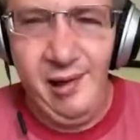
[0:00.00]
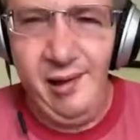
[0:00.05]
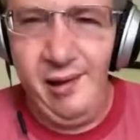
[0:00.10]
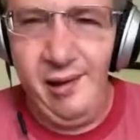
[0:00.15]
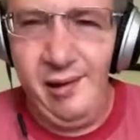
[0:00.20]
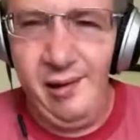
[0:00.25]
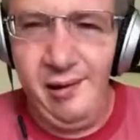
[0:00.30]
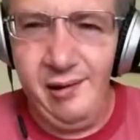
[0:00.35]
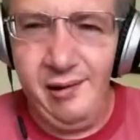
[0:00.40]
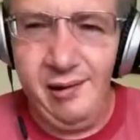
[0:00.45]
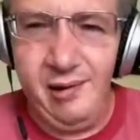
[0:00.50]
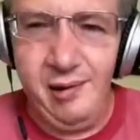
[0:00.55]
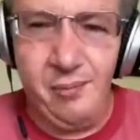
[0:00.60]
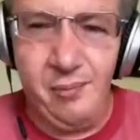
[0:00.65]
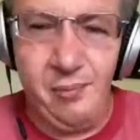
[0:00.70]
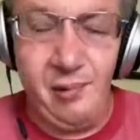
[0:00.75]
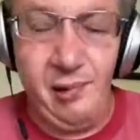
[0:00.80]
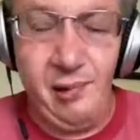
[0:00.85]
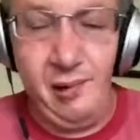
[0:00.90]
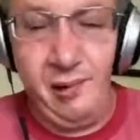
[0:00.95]
And the
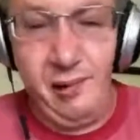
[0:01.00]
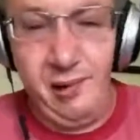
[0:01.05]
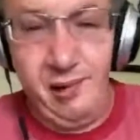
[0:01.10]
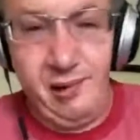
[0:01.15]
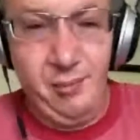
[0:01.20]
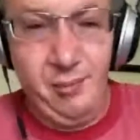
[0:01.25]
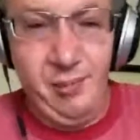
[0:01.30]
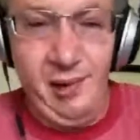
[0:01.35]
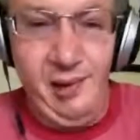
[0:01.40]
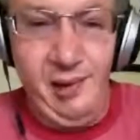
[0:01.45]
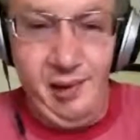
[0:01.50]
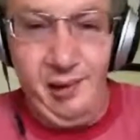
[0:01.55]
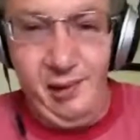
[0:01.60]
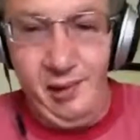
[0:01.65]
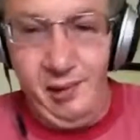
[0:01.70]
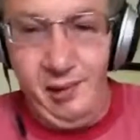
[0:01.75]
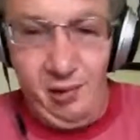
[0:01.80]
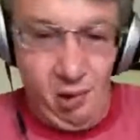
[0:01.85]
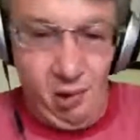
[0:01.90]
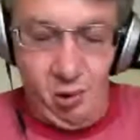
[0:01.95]
ability to be
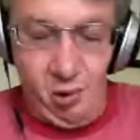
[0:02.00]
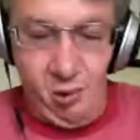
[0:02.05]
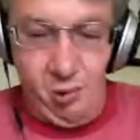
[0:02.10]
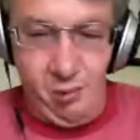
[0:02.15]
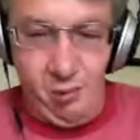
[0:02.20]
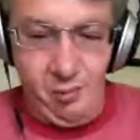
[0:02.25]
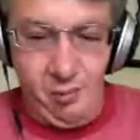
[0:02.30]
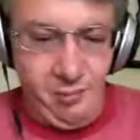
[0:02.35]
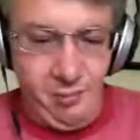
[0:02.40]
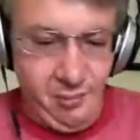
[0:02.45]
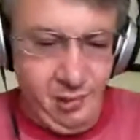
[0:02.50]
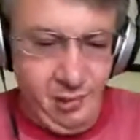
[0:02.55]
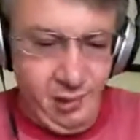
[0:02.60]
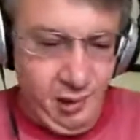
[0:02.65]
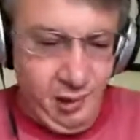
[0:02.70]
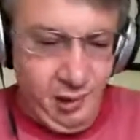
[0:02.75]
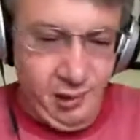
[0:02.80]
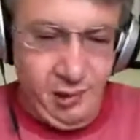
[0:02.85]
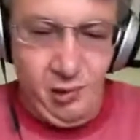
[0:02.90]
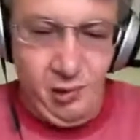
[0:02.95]
in home,
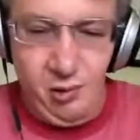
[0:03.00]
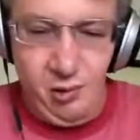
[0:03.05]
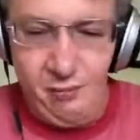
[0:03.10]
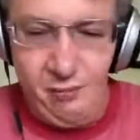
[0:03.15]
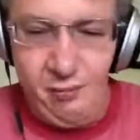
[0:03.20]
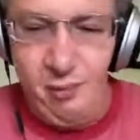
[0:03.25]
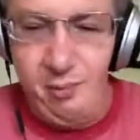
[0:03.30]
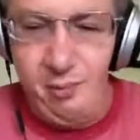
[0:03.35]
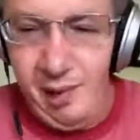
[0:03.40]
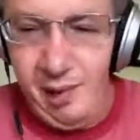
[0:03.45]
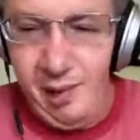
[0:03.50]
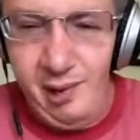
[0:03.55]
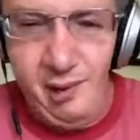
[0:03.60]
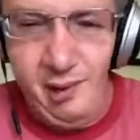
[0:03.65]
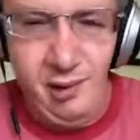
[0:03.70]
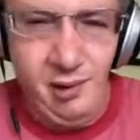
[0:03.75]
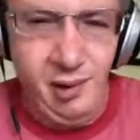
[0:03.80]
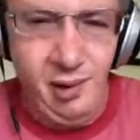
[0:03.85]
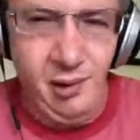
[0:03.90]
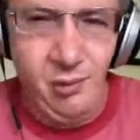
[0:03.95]
for
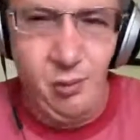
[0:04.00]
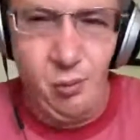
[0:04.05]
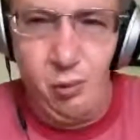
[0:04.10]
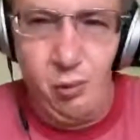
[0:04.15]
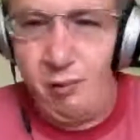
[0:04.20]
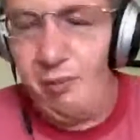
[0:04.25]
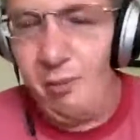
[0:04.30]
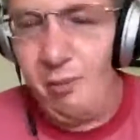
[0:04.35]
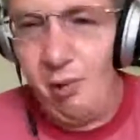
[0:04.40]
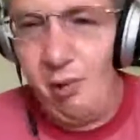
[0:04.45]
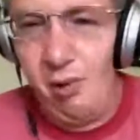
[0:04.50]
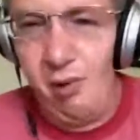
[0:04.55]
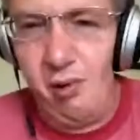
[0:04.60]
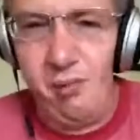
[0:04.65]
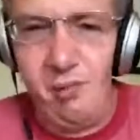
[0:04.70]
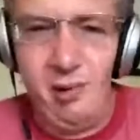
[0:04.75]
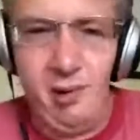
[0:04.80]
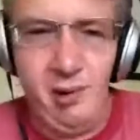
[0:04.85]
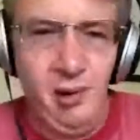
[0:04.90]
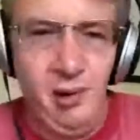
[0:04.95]
me, and work from
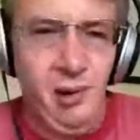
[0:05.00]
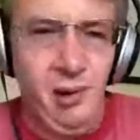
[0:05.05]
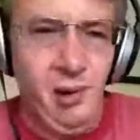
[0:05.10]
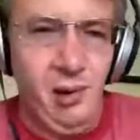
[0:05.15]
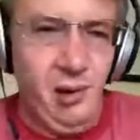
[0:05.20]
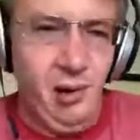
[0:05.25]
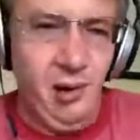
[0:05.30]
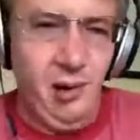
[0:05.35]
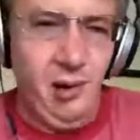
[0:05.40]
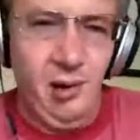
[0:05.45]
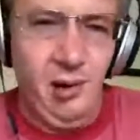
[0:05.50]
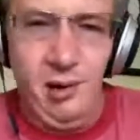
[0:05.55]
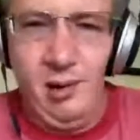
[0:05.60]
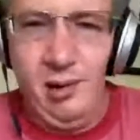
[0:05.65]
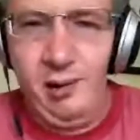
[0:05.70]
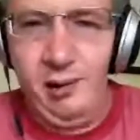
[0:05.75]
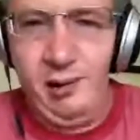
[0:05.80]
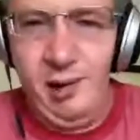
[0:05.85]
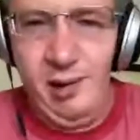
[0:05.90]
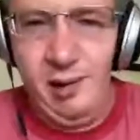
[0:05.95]
home
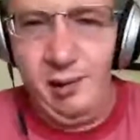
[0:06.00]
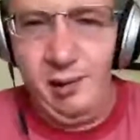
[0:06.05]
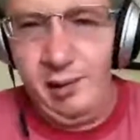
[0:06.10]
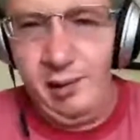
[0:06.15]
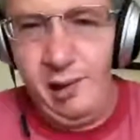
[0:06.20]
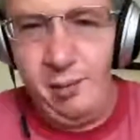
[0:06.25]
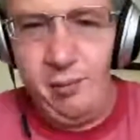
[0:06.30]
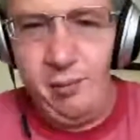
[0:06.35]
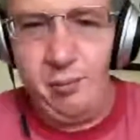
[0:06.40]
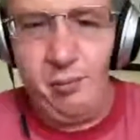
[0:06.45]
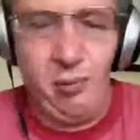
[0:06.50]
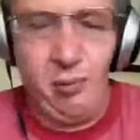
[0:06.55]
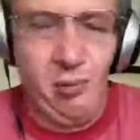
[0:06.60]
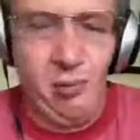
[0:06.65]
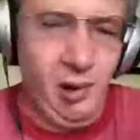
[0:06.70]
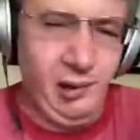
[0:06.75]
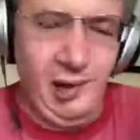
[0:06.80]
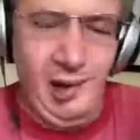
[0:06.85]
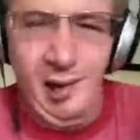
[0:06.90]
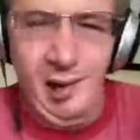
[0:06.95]
and get a couple
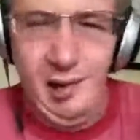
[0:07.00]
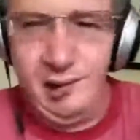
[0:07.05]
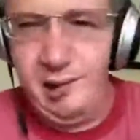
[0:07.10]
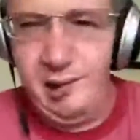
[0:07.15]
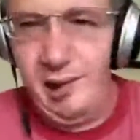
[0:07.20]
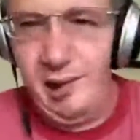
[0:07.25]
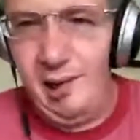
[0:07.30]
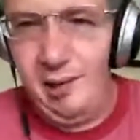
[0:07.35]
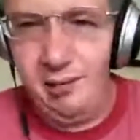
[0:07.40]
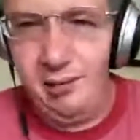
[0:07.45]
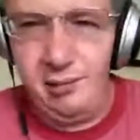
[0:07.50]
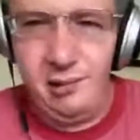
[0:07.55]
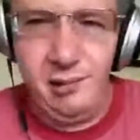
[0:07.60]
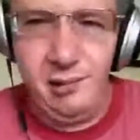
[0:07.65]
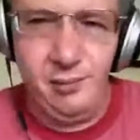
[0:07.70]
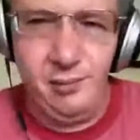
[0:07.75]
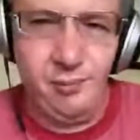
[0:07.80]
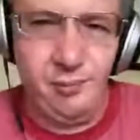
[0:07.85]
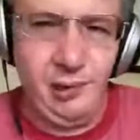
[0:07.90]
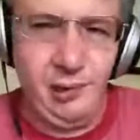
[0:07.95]
broadcasts out,
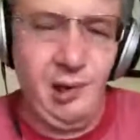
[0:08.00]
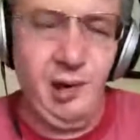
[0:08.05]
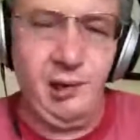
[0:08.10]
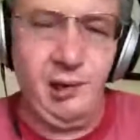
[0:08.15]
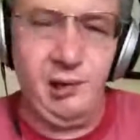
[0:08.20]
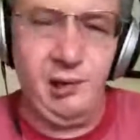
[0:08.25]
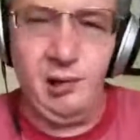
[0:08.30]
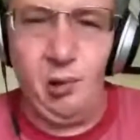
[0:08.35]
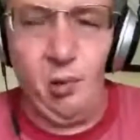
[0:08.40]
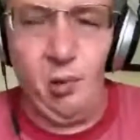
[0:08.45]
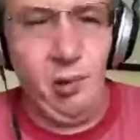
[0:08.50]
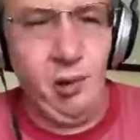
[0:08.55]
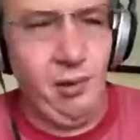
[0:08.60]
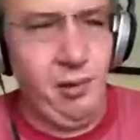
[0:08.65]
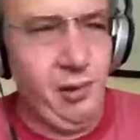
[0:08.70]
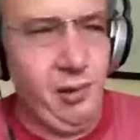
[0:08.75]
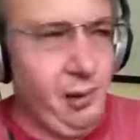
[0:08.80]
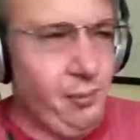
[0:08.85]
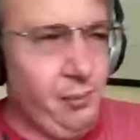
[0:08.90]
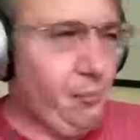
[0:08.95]
some clicks going,
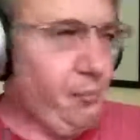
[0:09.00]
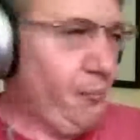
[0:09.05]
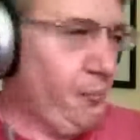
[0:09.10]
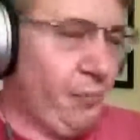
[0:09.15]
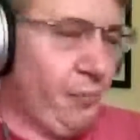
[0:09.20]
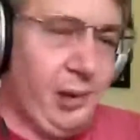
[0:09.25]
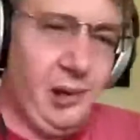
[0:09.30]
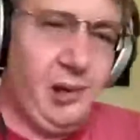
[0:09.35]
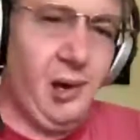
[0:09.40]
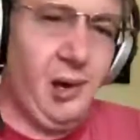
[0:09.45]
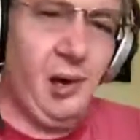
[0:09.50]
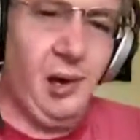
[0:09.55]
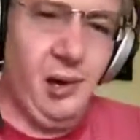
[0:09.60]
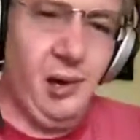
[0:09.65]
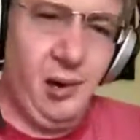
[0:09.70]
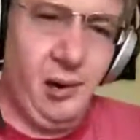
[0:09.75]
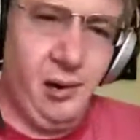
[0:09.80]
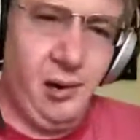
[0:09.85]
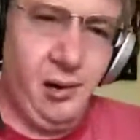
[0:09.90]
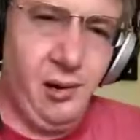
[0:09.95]
and then be
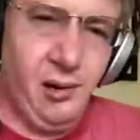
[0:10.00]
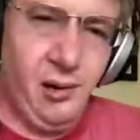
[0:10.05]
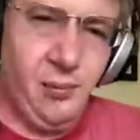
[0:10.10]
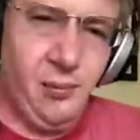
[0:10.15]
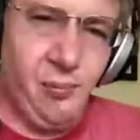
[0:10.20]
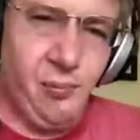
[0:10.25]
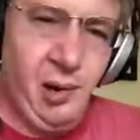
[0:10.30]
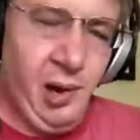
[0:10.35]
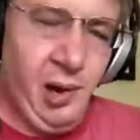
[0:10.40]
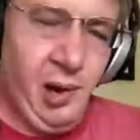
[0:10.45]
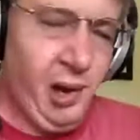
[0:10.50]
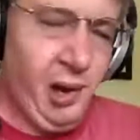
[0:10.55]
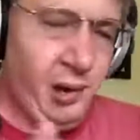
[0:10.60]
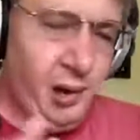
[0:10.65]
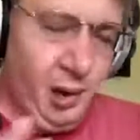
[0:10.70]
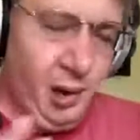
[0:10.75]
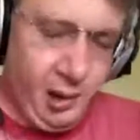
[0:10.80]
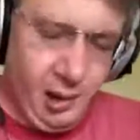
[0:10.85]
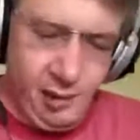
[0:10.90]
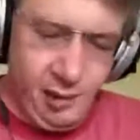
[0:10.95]
done and
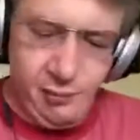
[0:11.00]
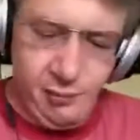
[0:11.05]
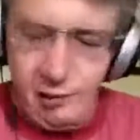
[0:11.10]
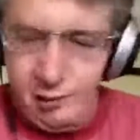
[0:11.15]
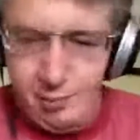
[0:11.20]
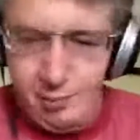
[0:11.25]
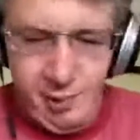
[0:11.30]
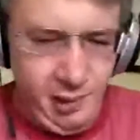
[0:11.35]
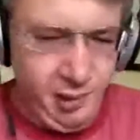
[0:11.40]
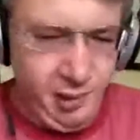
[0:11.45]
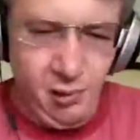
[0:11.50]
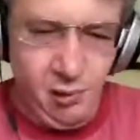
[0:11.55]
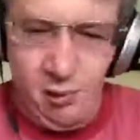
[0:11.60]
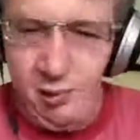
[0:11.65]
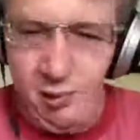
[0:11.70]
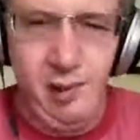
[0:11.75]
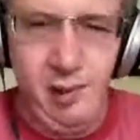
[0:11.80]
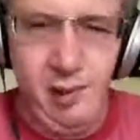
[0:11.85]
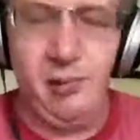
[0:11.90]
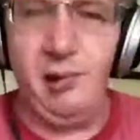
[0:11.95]
not have to spend
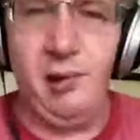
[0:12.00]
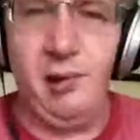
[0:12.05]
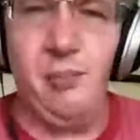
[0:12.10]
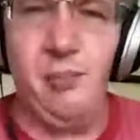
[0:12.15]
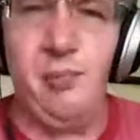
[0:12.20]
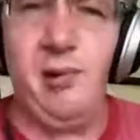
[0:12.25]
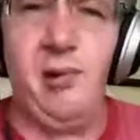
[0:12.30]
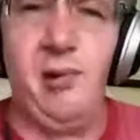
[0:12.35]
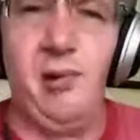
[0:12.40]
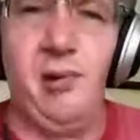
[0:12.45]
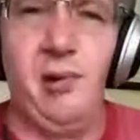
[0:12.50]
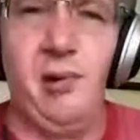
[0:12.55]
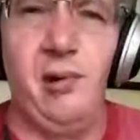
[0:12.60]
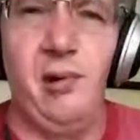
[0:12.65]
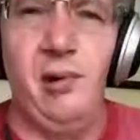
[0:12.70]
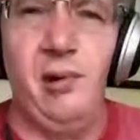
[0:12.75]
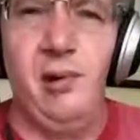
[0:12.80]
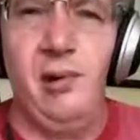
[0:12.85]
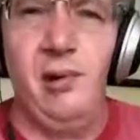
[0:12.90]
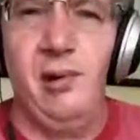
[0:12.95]
all day at the
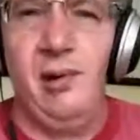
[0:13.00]
computer.